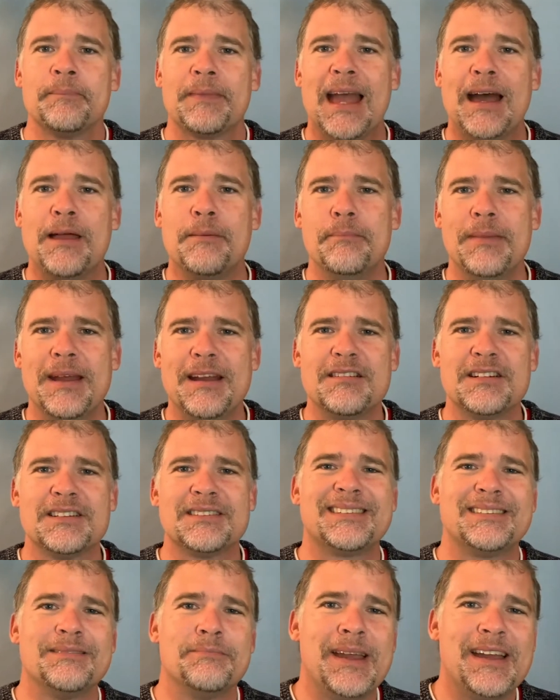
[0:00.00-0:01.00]
and
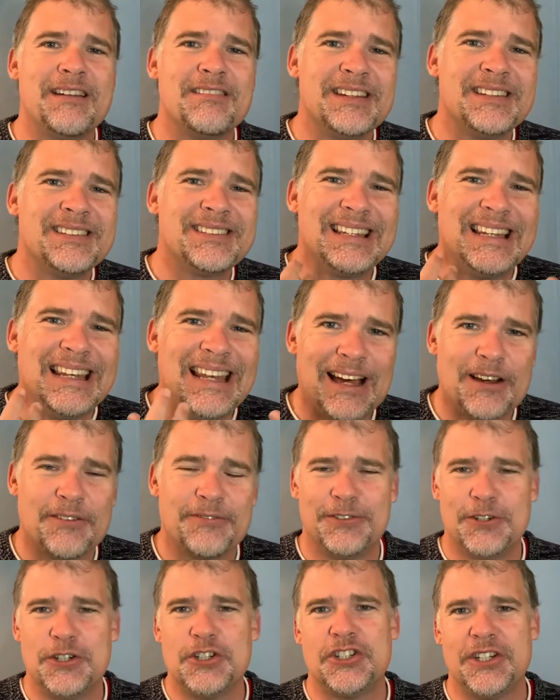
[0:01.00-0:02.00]
Mary's love
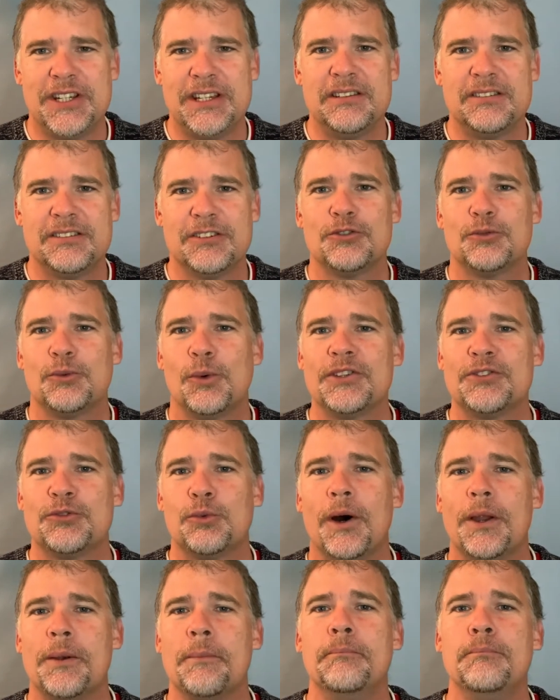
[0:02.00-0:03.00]
for Jesus was
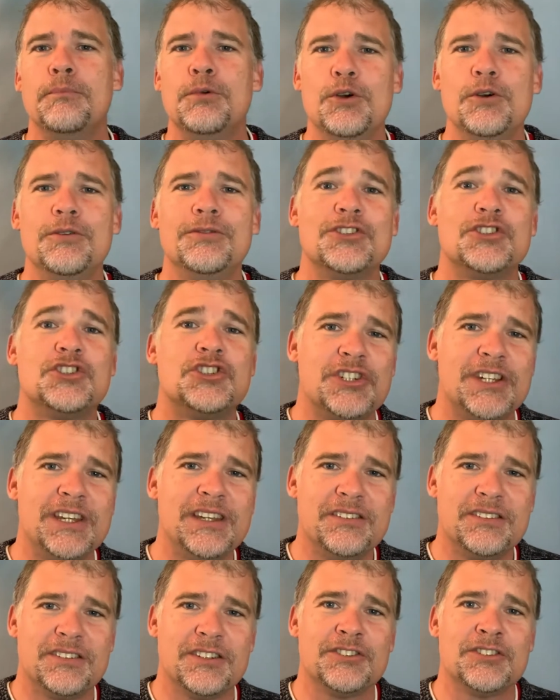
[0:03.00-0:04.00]
what moved
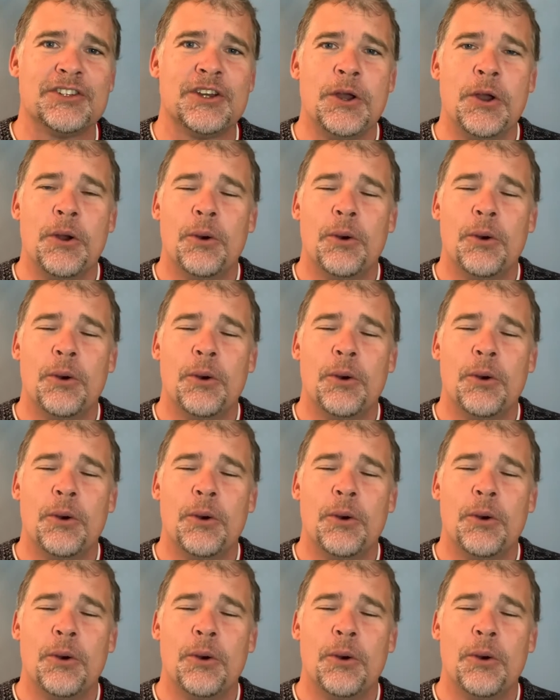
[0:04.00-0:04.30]
Jesus